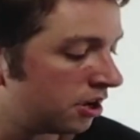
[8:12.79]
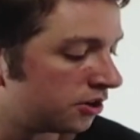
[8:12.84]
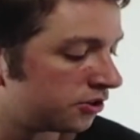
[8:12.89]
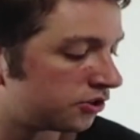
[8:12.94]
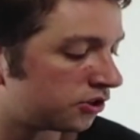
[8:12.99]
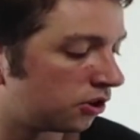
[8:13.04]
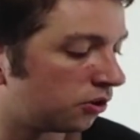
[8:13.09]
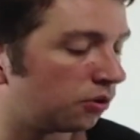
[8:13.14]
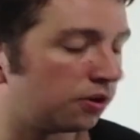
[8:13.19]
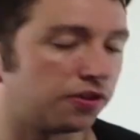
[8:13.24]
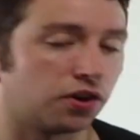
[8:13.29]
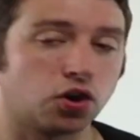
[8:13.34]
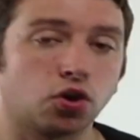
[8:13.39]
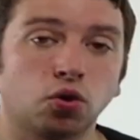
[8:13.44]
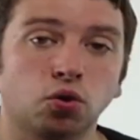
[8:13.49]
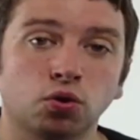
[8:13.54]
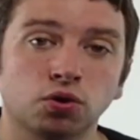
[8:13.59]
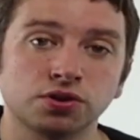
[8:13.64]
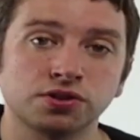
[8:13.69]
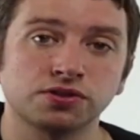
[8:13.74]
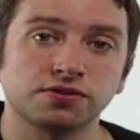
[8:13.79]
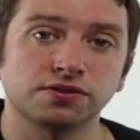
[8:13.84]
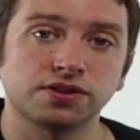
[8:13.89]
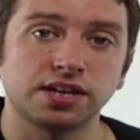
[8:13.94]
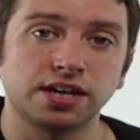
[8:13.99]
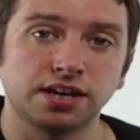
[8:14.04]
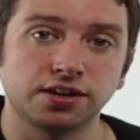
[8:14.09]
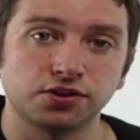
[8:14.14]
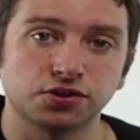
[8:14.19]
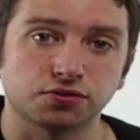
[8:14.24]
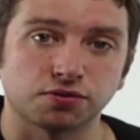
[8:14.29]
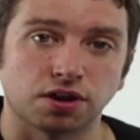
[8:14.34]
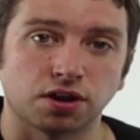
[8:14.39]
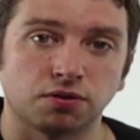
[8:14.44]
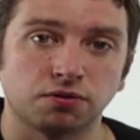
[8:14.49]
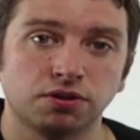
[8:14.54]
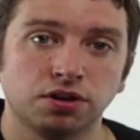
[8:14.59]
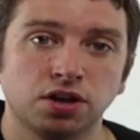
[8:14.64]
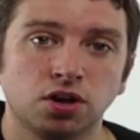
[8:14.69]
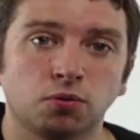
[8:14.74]
So the chords for the
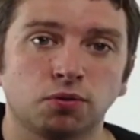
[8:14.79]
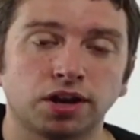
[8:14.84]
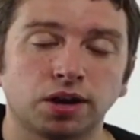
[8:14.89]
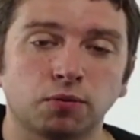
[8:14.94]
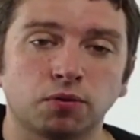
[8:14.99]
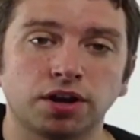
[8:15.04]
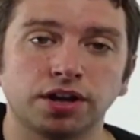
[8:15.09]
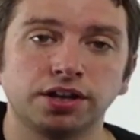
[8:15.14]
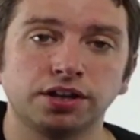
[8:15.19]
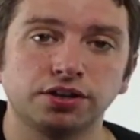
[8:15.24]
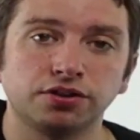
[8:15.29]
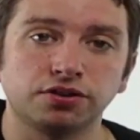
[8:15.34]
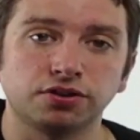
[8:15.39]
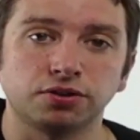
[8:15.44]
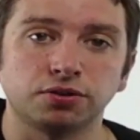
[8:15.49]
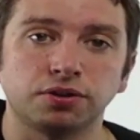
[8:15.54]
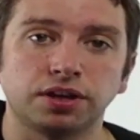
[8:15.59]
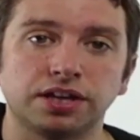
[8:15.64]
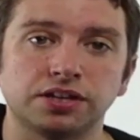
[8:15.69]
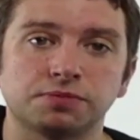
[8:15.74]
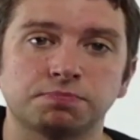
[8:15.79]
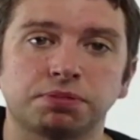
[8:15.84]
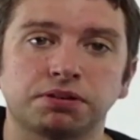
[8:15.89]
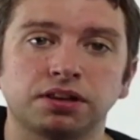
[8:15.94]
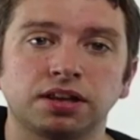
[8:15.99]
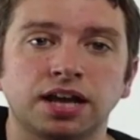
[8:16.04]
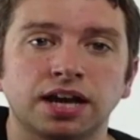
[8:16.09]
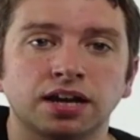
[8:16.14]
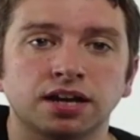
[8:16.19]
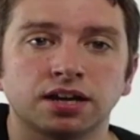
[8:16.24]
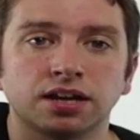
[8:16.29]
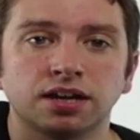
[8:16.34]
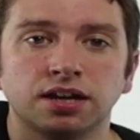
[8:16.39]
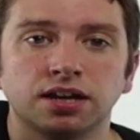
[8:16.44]
intro, what I want you to do is pluck,